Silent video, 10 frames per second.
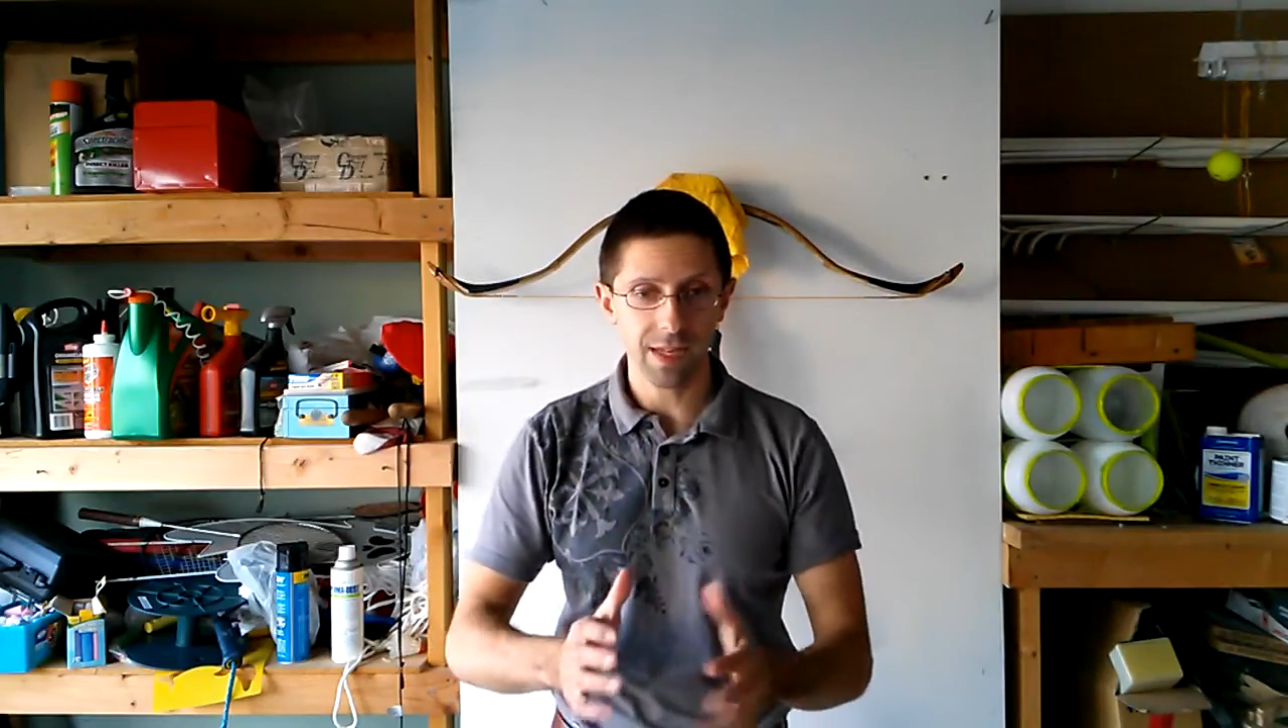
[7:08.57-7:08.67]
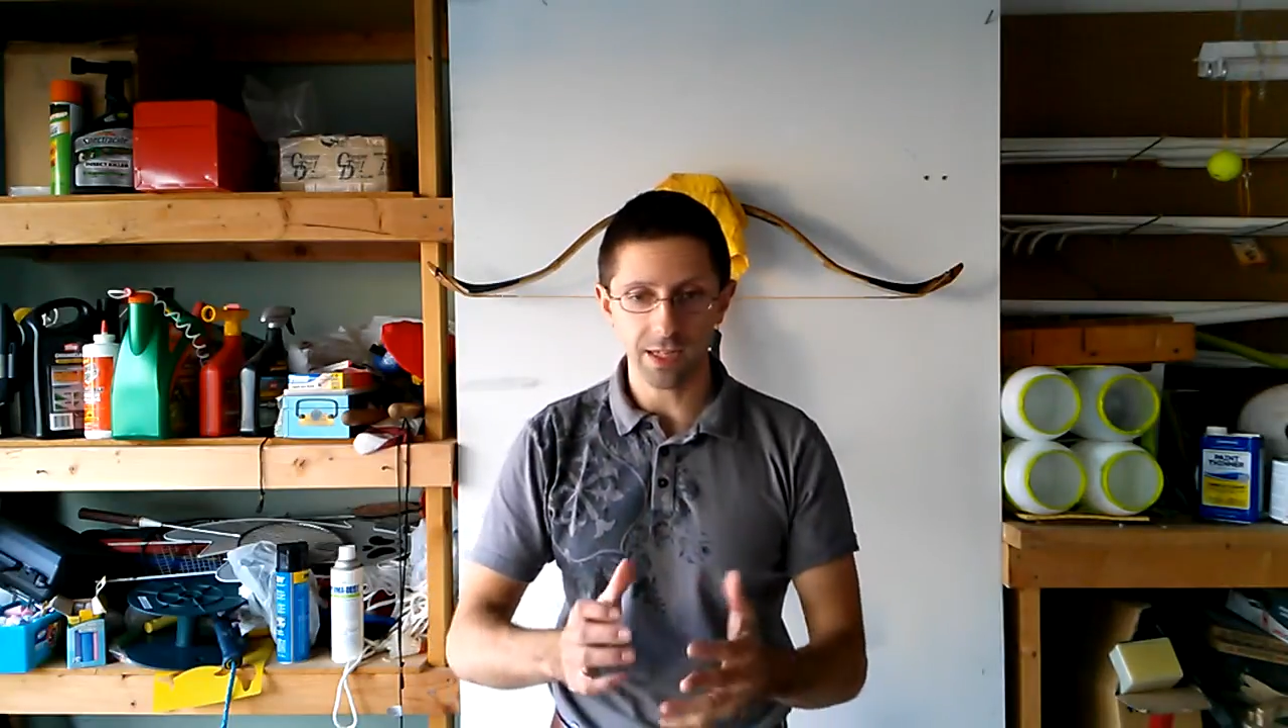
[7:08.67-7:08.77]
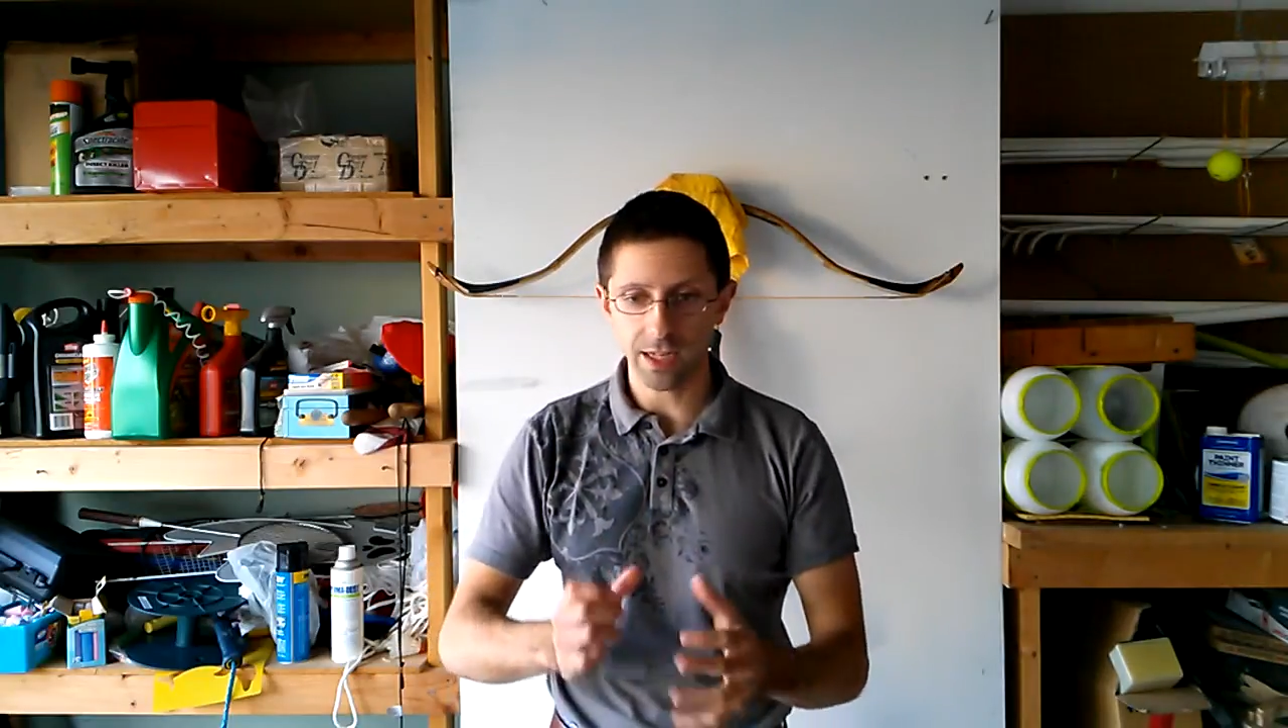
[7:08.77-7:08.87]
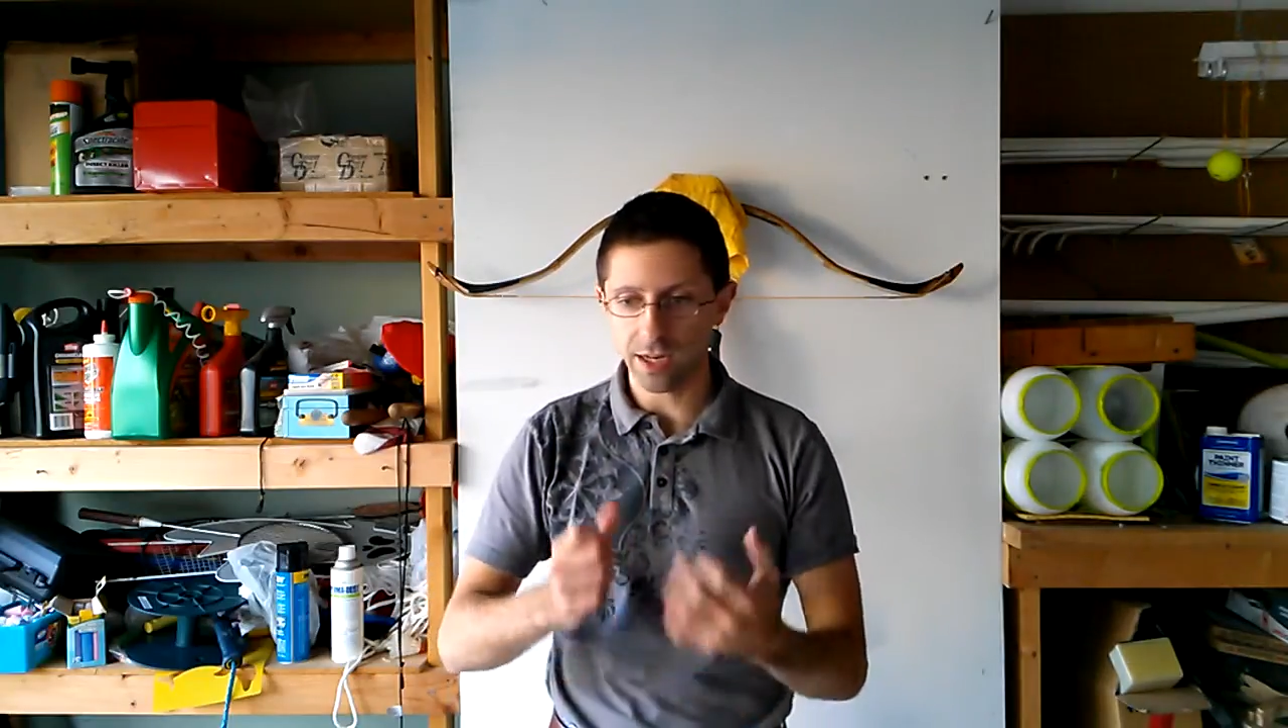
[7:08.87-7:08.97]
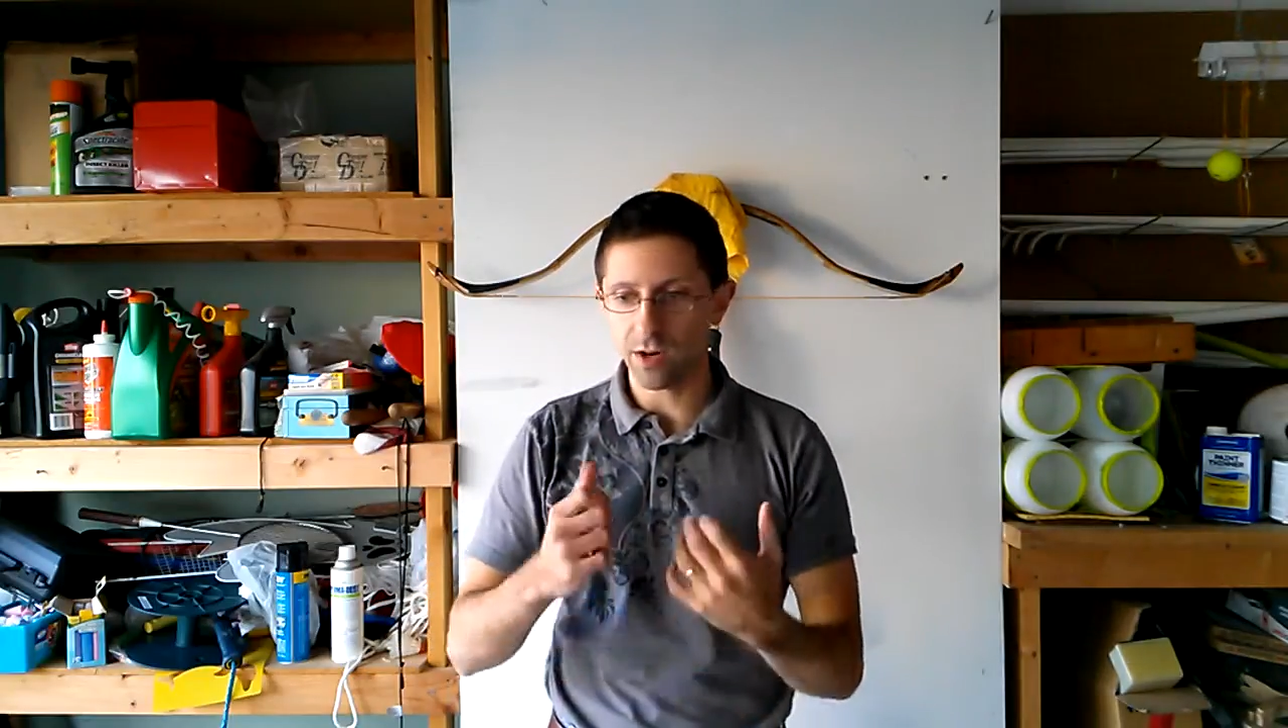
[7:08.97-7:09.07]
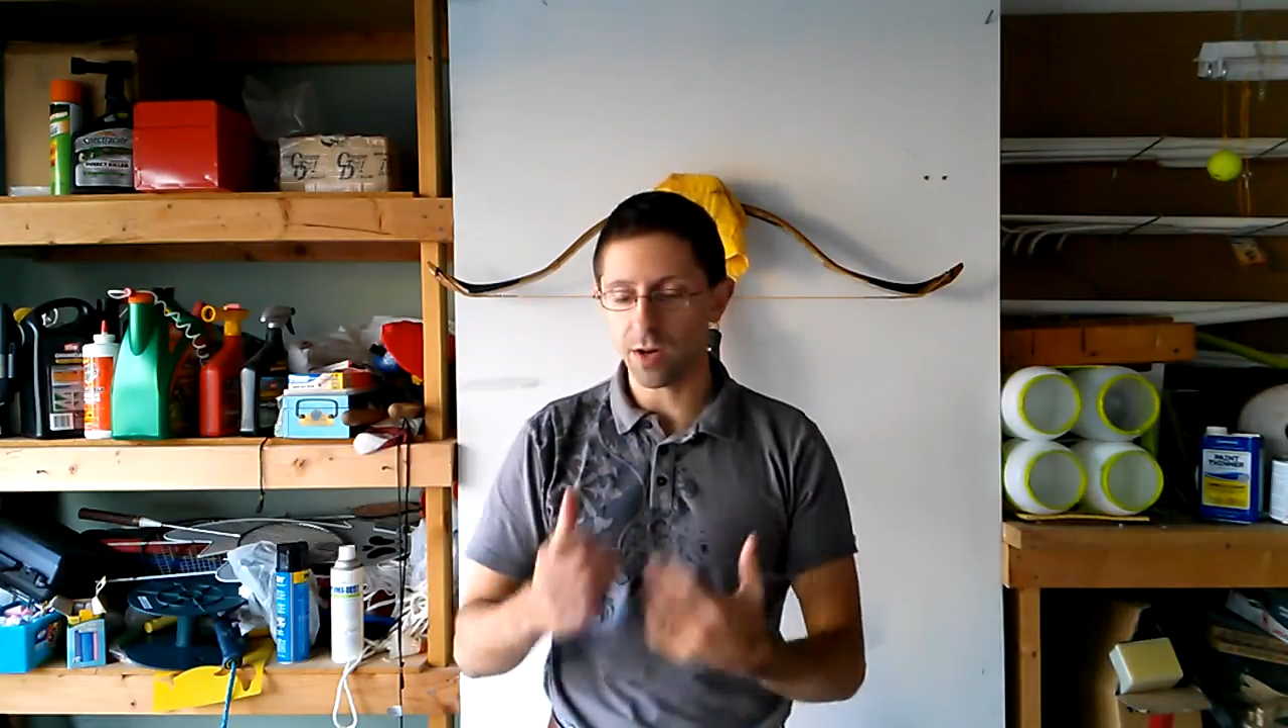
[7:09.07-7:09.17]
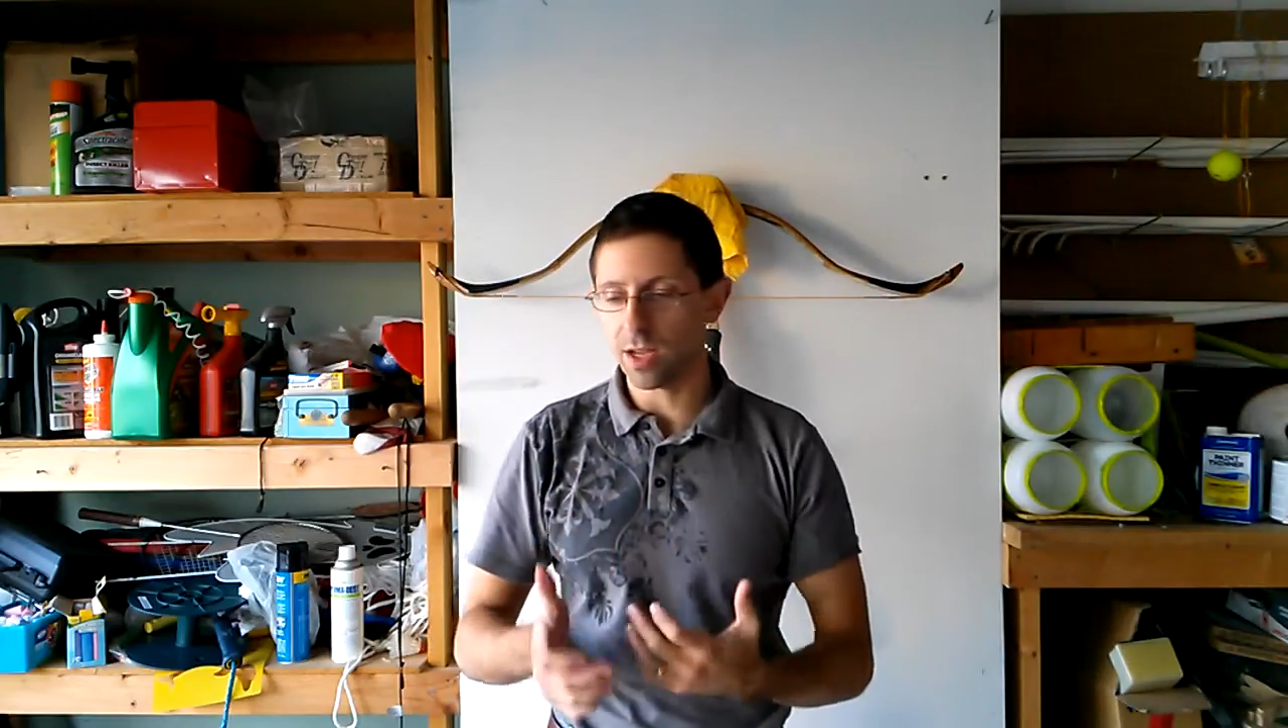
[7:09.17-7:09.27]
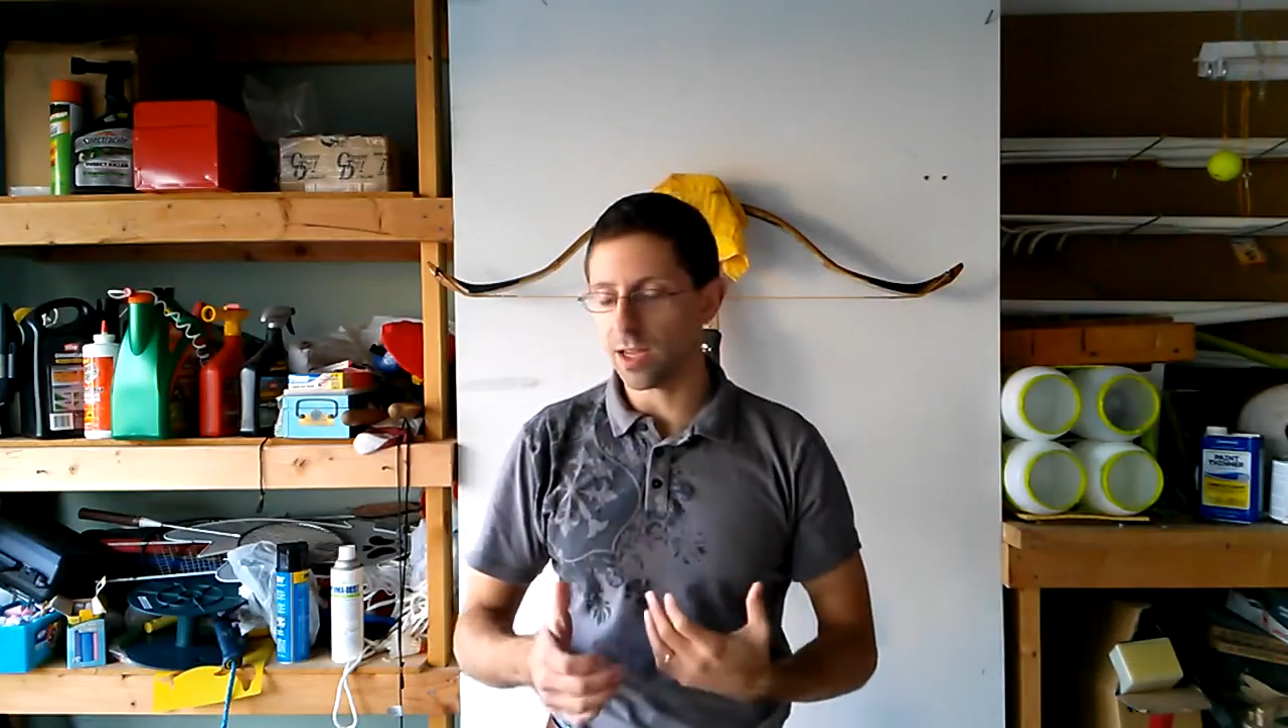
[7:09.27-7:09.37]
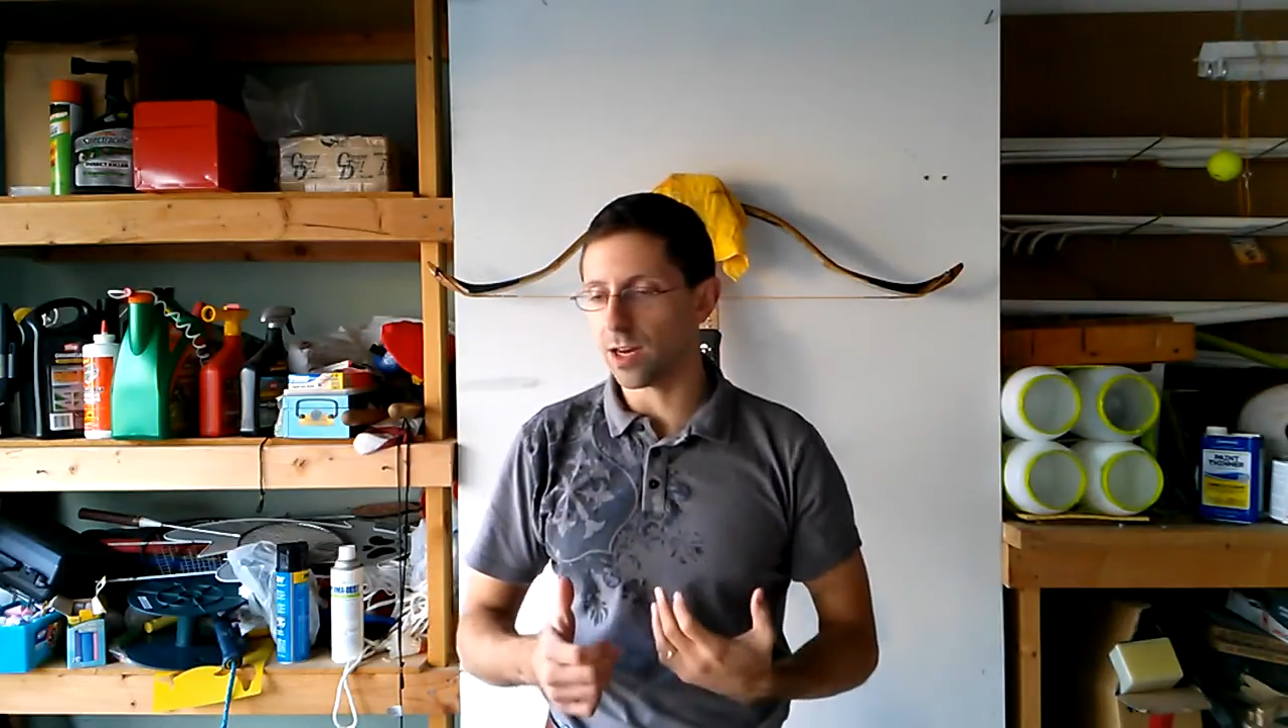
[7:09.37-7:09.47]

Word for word: in in